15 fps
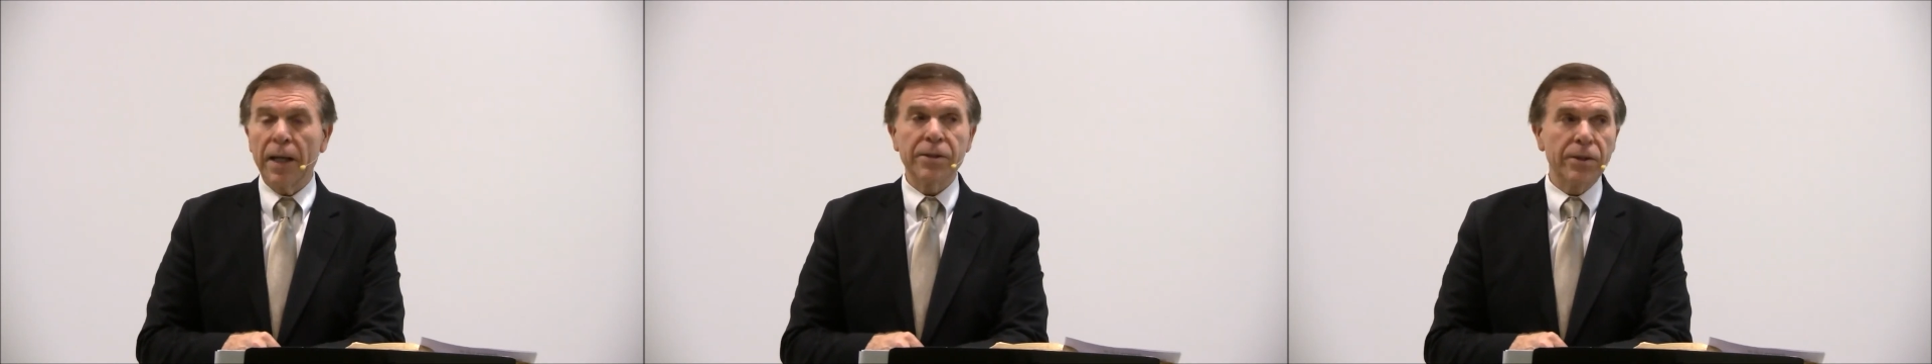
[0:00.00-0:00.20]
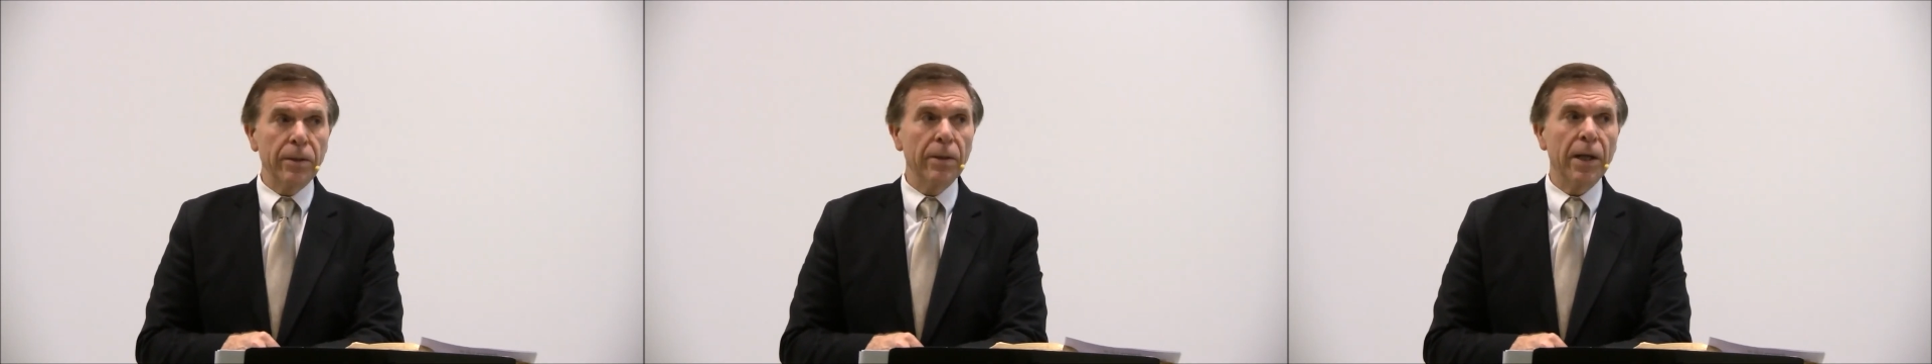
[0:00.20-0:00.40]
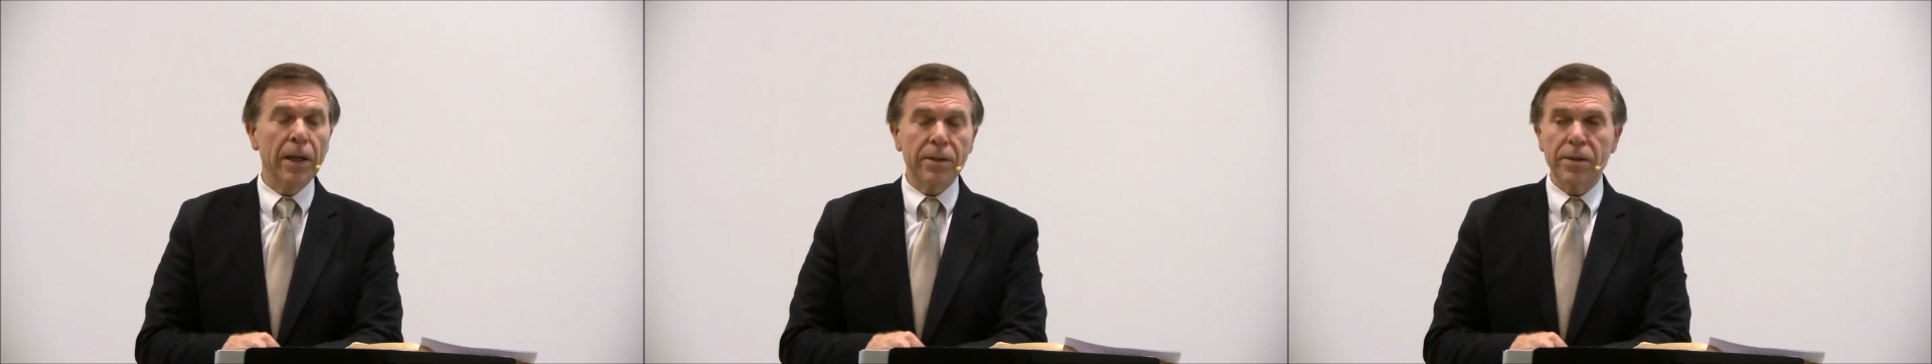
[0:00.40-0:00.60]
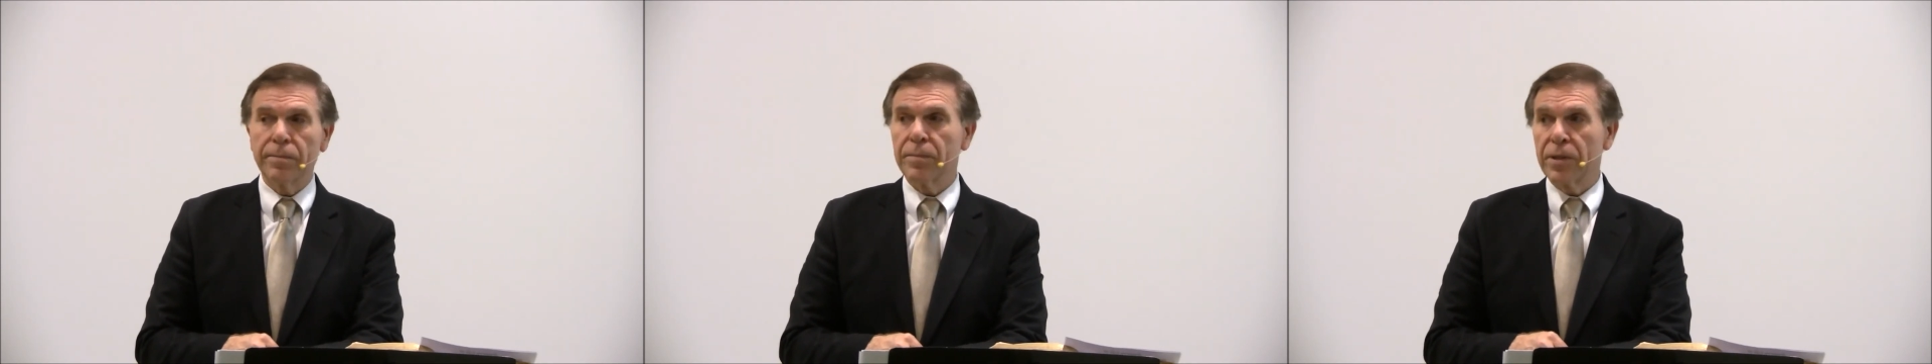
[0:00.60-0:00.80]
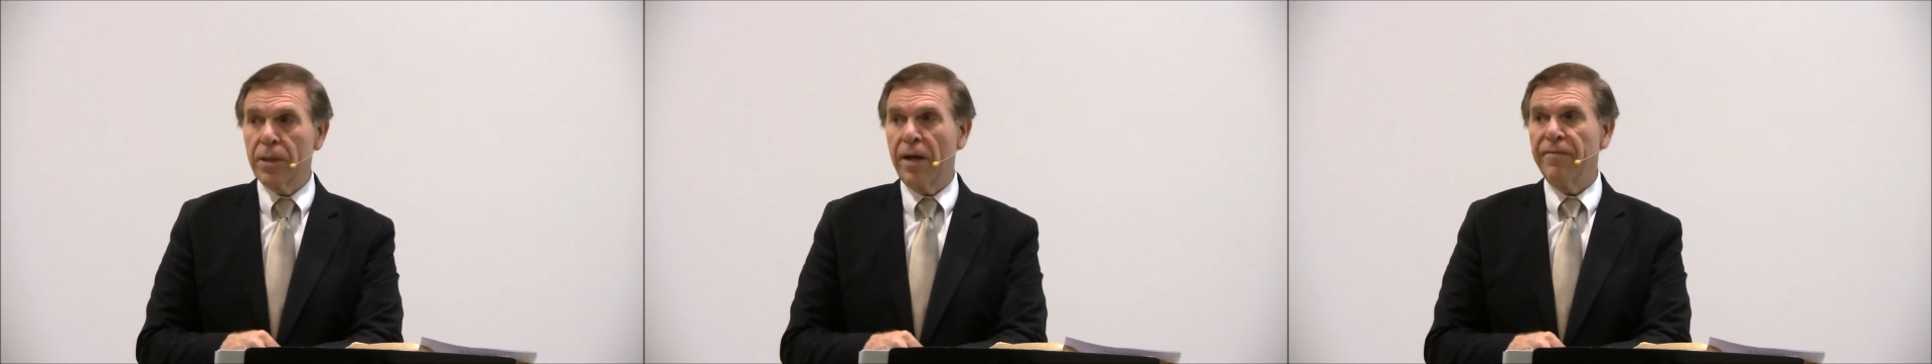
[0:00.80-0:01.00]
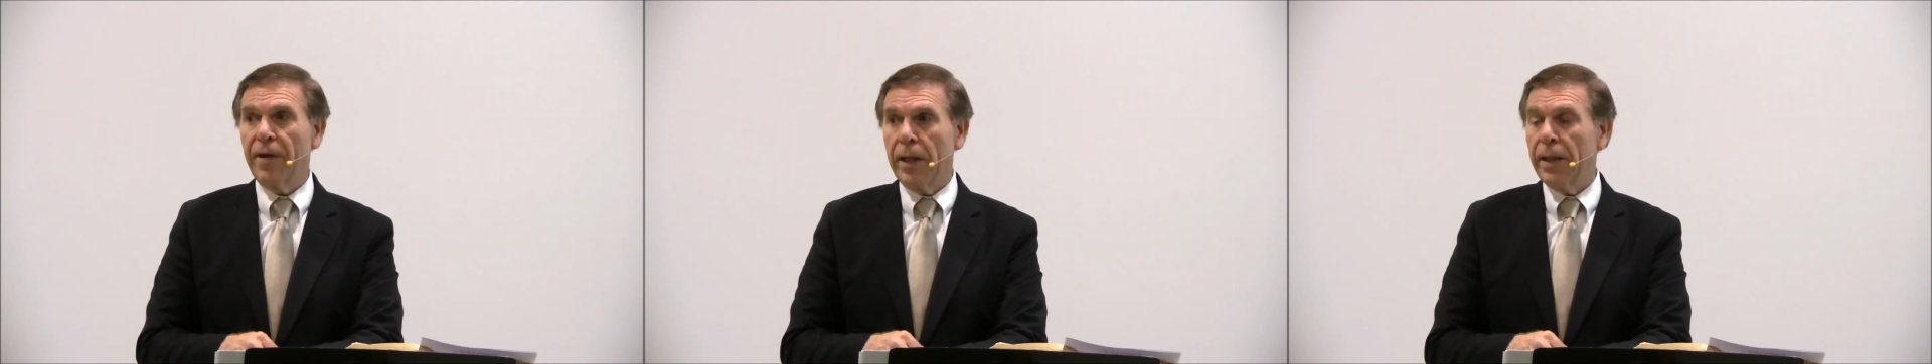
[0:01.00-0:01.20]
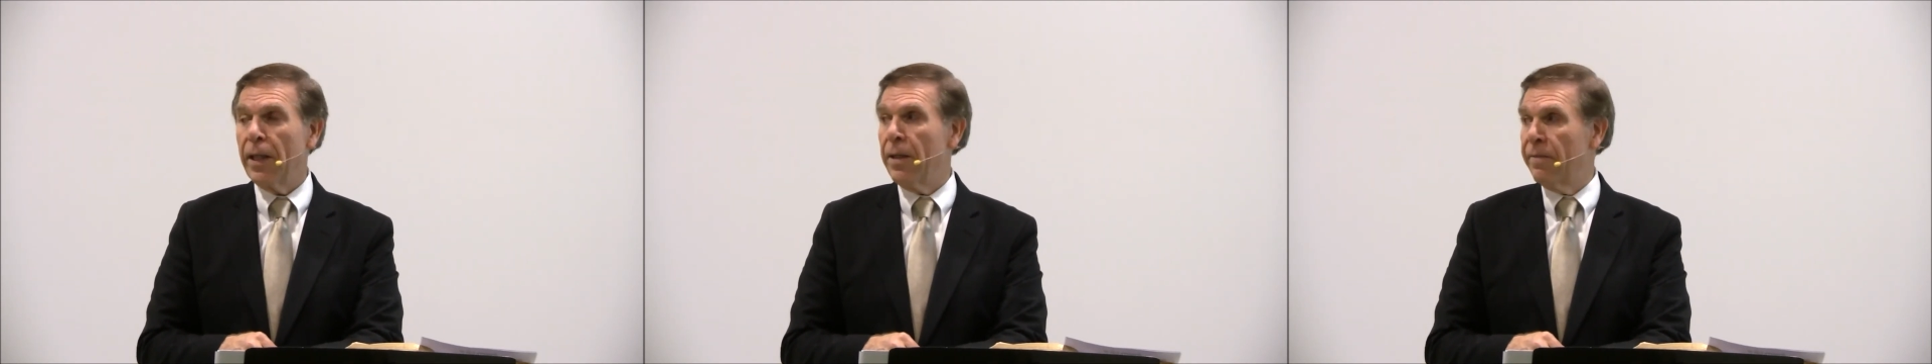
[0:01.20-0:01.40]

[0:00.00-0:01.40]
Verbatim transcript: still got some stuff I need